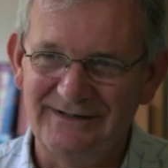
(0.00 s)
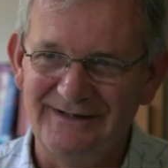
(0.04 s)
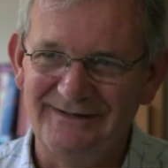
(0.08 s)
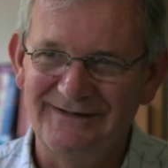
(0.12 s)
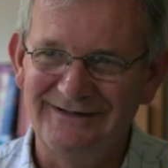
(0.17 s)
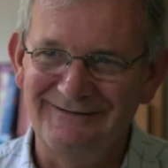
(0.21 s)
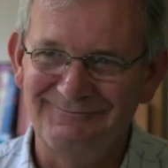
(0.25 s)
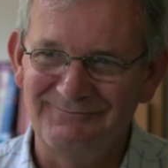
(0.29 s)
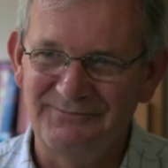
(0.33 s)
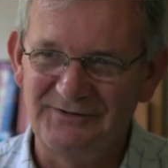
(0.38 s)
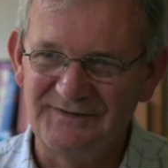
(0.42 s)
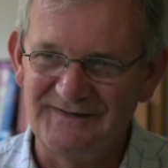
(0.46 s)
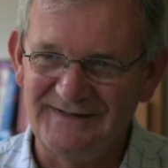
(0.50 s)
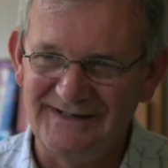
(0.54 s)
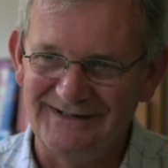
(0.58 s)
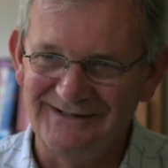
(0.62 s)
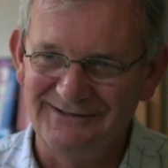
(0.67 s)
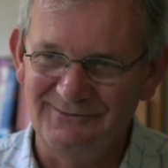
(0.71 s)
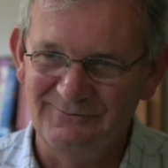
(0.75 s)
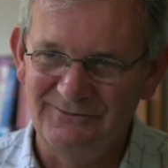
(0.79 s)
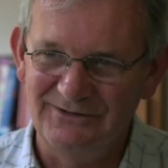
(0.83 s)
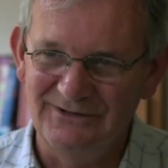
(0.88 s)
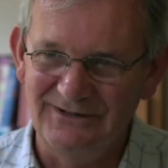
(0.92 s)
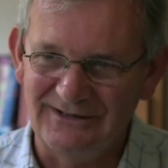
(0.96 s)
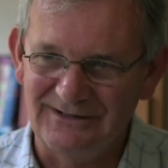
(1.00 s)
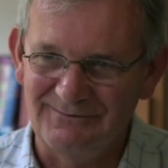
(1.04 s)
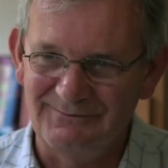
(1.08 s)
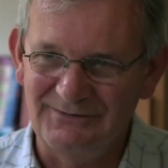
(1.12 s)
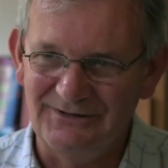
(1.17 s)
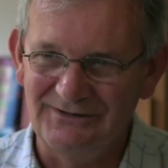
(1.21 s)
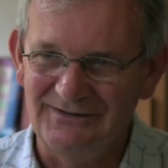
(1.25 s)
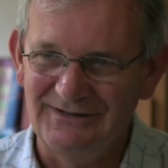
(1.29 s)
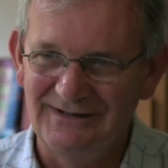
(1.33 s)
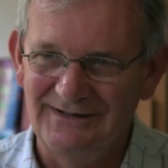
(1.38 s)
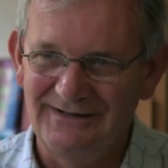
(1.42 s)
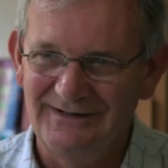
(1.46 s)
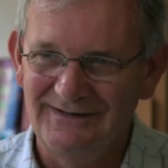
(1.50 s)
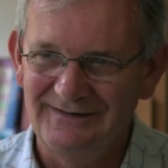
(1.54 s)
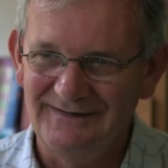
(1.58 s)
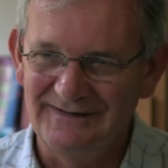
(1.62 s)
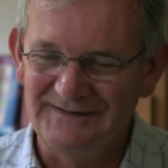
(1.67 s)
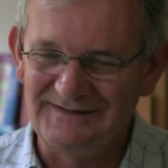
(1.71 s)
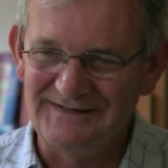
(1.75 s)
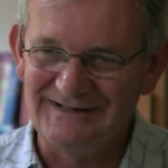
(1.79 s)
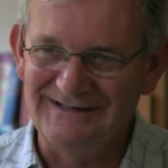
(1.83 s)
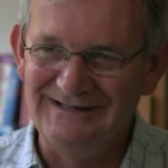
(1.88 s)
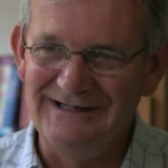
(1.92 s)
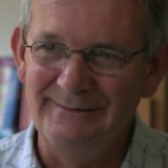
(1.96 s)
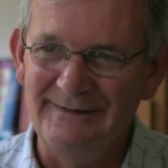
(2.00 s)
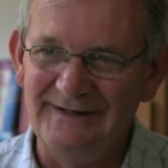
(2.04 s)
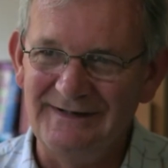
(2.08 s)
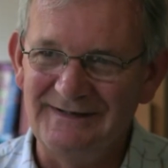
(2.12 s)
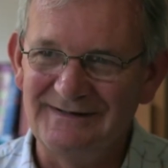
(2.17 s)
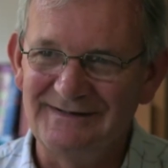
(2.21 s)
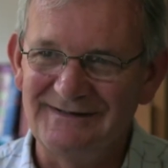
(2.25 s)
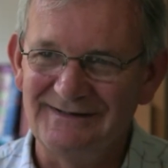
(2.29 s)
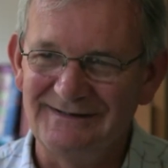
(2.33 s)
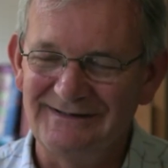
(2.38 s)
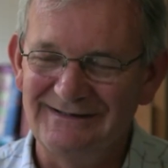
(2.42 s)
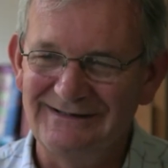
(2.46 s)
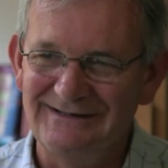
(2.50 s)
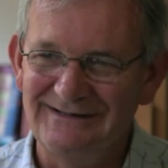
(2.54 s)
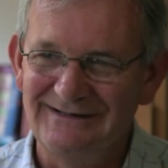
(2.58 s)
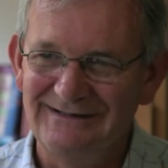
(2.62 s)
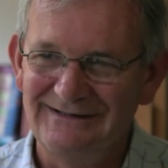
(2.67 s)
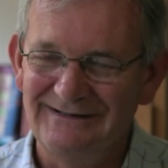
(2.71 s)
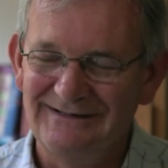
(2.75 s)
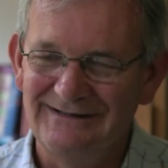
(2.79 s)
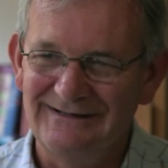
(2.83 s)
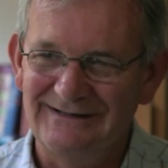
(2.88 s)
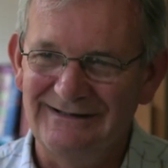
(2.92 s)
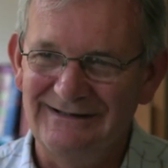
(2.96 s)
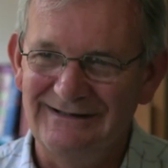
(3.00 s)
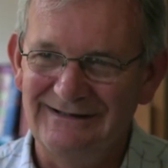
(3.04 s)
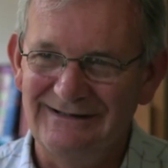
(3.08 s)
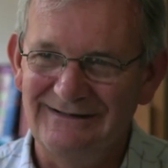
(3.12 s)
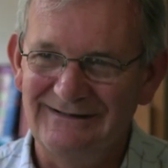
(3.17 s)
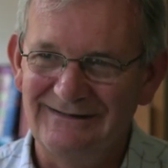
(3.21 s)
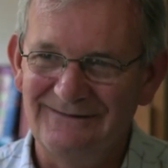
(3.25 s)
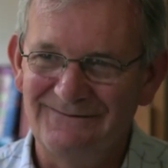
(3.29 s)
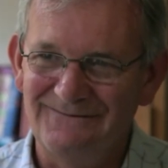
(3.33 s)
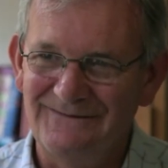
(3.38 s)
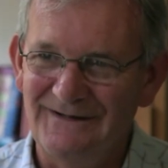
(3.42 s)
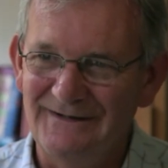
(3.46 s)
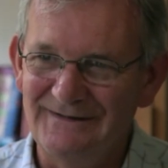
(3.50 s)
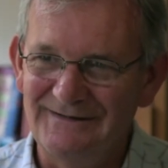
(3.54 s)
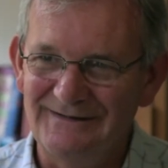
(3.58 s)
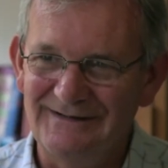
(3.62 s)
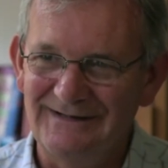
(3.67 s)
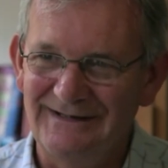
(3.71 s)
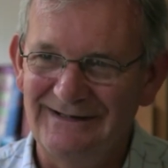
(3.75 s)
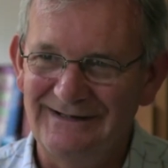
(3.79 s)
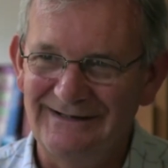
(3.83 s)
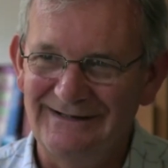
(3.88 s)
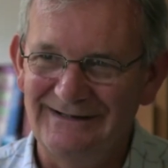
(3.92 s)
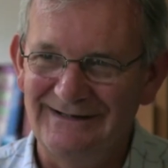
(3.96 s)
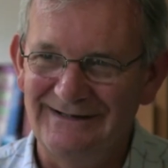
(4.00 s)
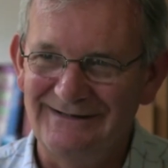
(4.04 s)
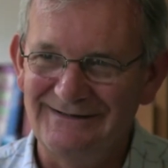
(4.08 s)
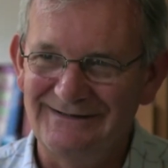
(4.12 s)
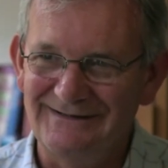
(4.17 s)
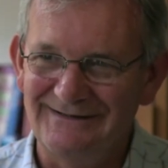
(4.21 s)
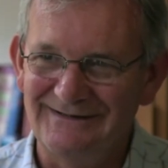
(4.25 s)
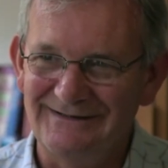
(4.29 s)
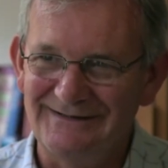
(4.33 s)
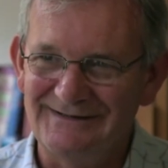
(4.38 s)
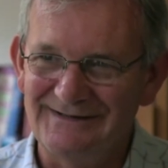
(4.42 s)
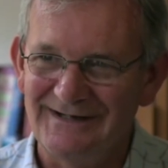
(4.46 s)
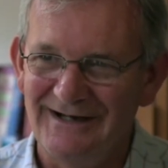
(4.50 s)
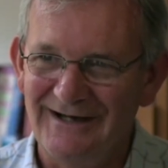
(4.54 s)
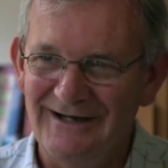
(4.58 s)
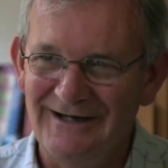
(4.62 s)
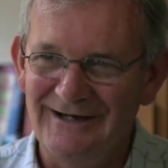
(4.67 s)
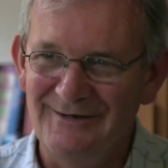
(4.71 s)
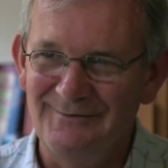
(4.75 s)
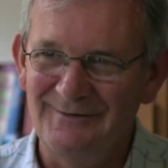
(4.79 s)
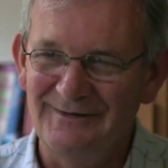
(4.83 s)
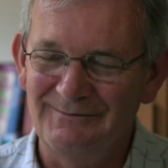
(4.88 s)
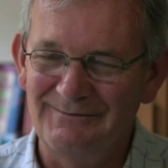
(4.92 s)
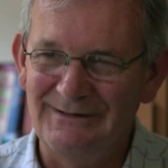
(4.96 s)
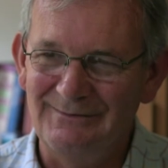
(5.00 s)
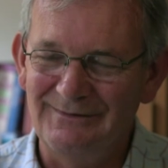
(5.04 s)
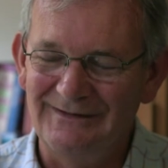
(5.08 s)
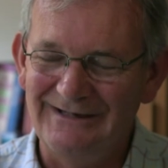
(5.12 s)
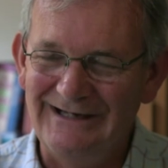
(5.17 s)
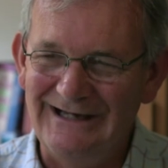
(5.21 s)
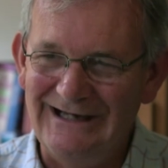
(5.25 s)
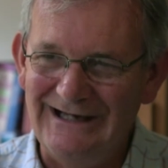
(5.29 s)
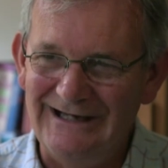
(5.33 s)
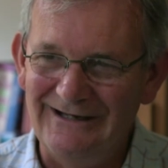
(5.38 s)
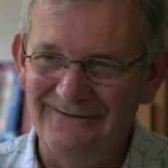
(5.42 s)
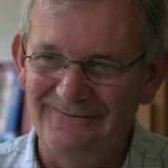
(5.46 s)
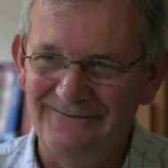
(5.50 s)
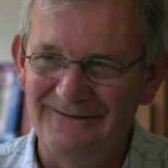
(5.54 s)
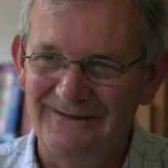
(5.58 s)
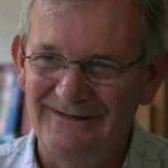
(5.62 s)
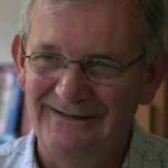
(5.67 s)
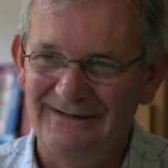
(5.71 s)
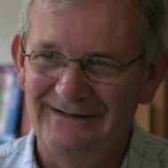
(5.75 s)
and then present the work. But there's a limit to the funding and to the time that people have.